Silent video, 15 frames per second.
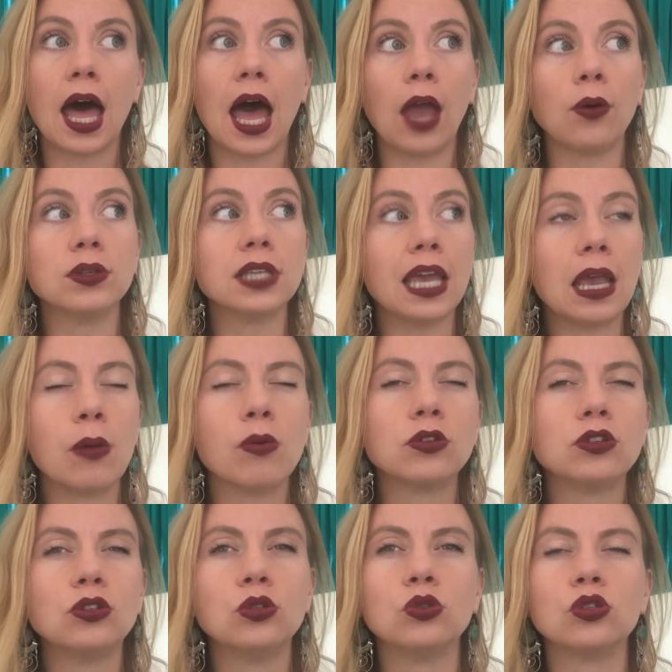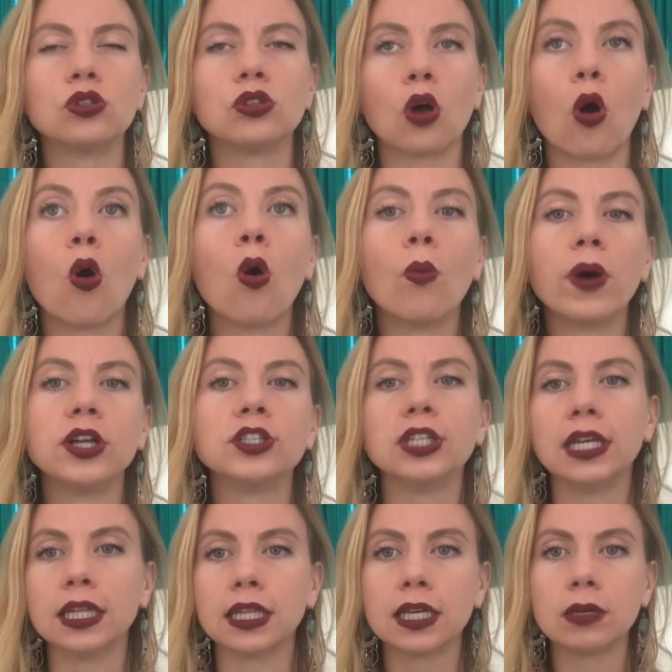I was able to do so much
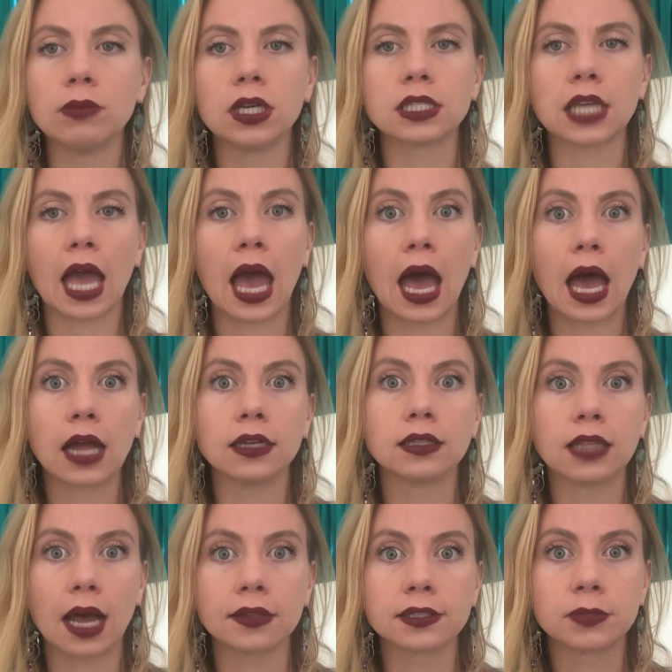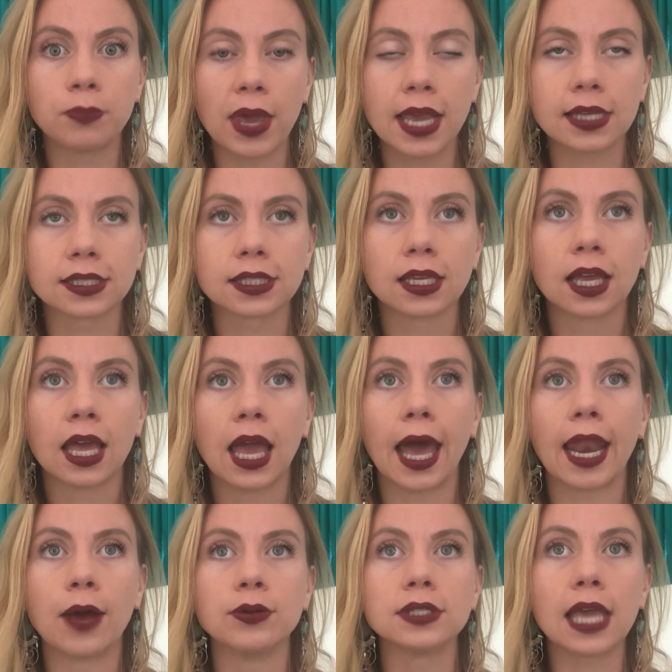healing because I had that space
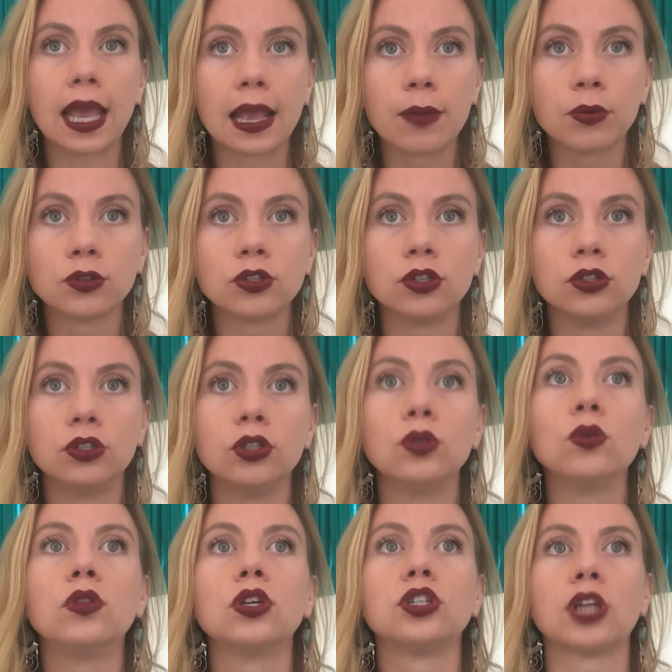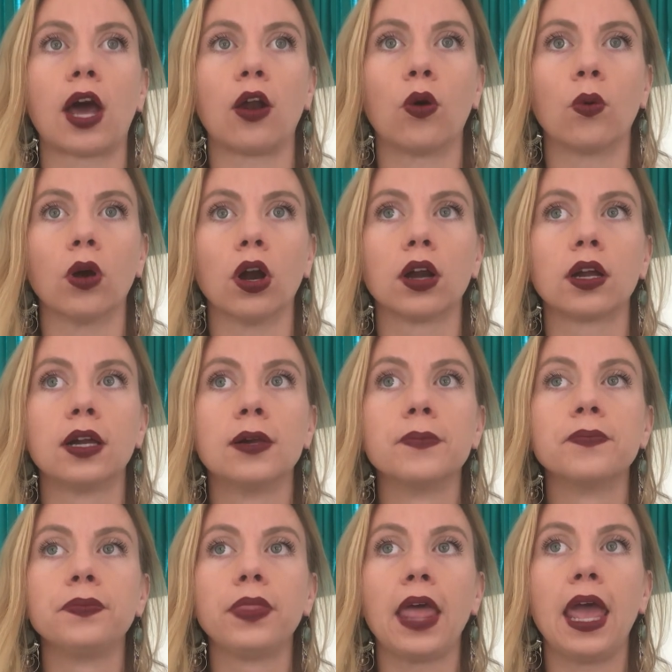and I was able to do the shadow work.
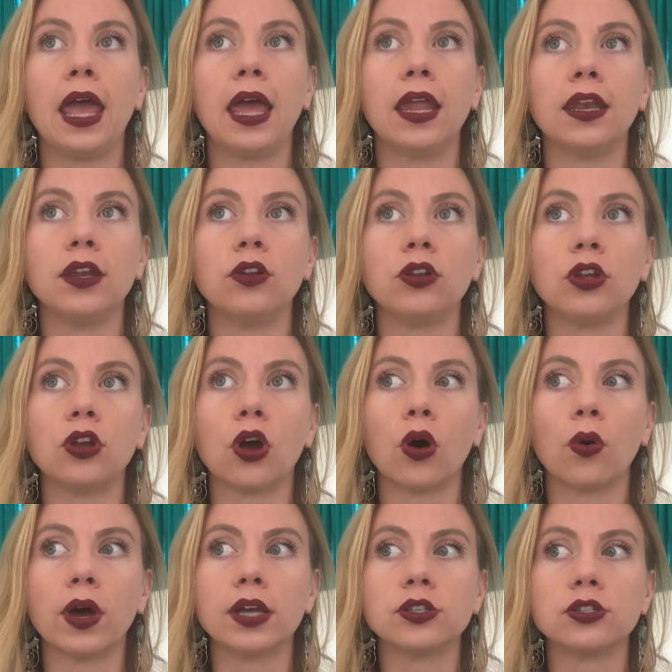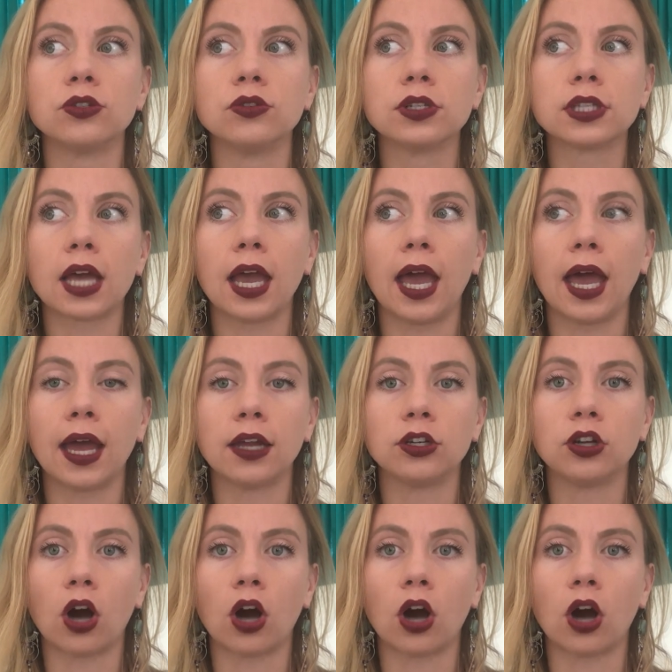And, you know, as soon as I had